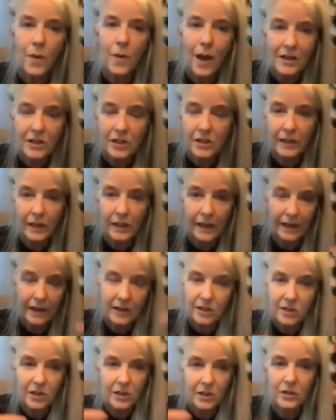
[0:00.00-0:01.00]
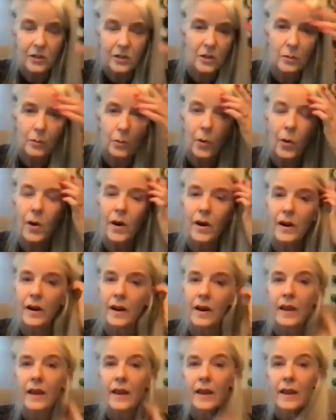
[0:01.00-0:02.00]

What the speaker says: wrestling. It's just a sport.